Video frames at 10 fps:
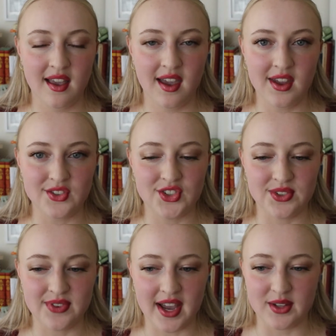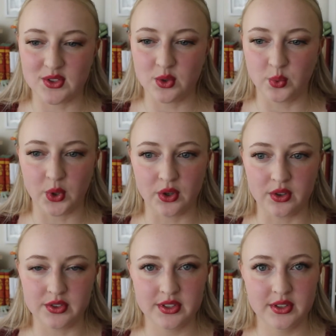and she finds the
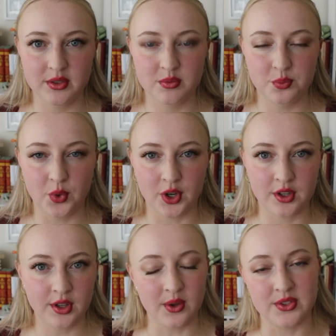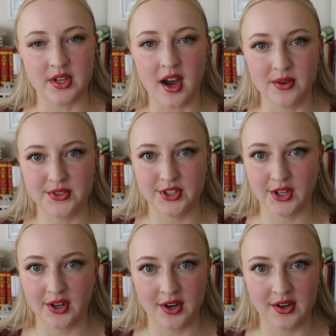world more closed off to
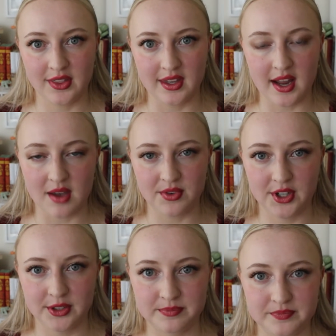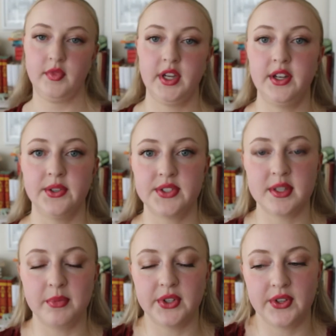her than ever. You know,
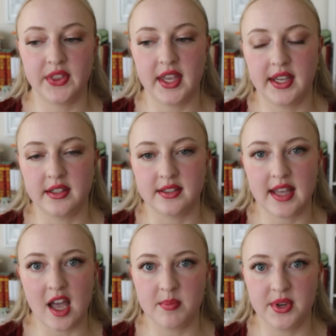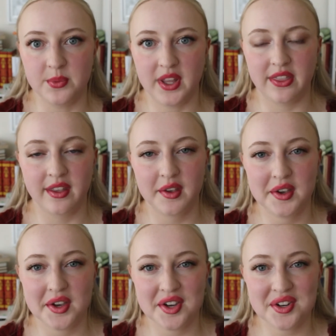similar things happen with
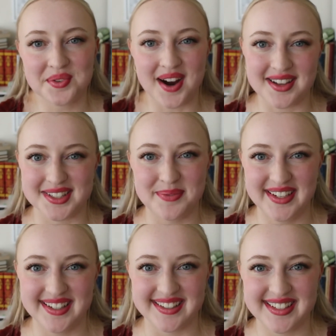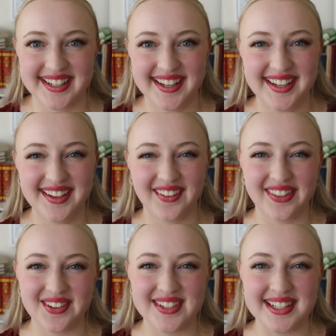Rosamond,
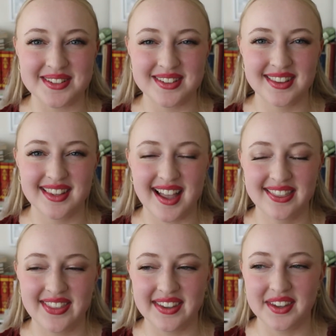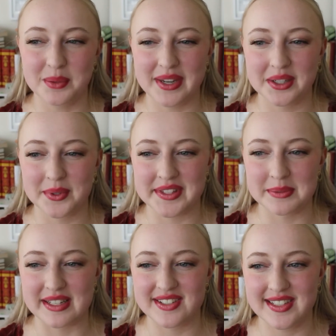although she's not thinking about it with
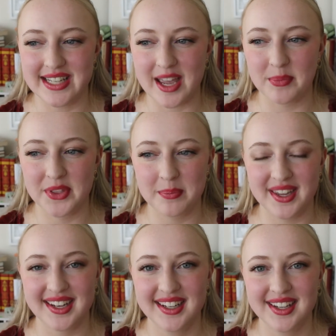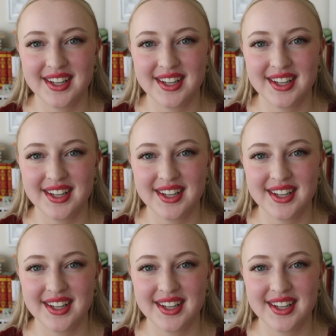as much depth, but